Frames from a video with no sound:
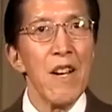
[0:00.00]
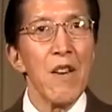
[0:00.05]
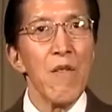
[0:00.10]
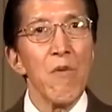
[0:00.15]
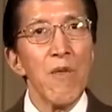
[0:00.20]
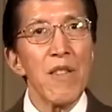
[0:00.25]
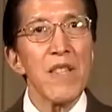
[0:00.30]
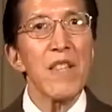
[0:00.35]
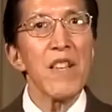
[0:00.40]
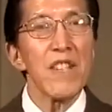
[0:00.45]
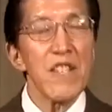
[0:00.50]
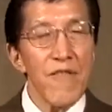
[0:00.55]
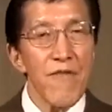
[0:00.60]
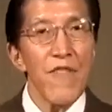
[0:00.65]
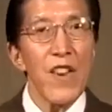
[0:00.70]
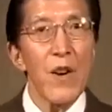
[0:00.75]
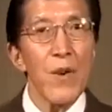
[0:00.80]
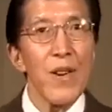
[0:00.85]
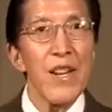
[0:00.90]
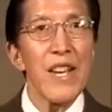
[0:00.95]
with this
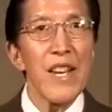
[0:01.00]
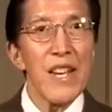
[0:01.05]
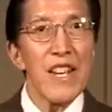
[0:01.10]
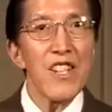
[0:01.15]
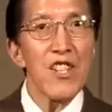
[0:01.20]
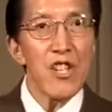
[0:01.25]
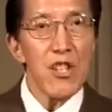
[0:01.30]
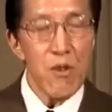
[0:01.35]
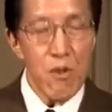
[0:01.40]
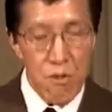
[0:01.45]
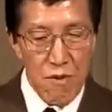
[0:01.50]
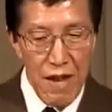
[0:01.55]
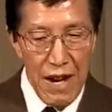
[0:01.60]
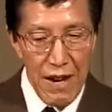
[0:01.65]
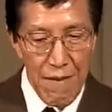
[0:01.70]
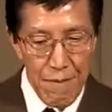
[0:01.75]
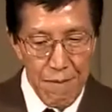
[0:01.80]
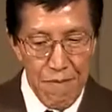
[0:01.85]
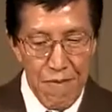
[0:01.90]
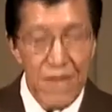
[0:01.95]
very issue
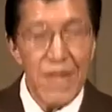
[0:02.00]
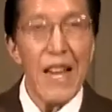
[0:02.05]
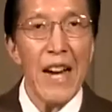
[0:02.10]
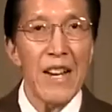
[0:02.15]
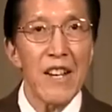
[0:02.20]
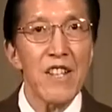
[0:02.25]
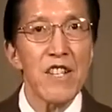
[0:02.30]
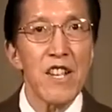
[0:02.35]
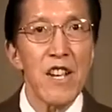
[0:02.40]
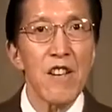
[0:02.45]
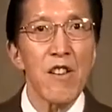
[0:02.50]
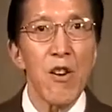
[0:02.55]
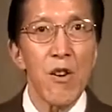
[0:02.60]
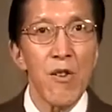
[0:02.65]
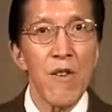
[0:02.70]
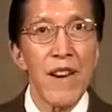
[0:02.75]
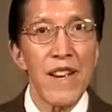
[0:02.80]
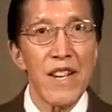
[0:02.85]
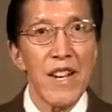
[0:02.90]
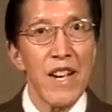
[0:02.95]
that is
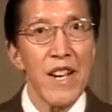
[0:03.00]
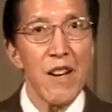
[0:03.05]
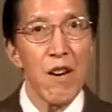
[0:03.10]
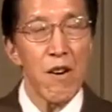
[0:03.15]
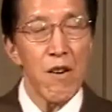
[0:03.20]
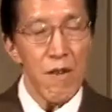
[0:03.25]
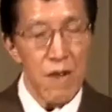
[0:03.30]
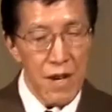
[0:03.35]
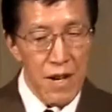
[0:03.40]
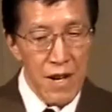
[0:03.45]
occurring here.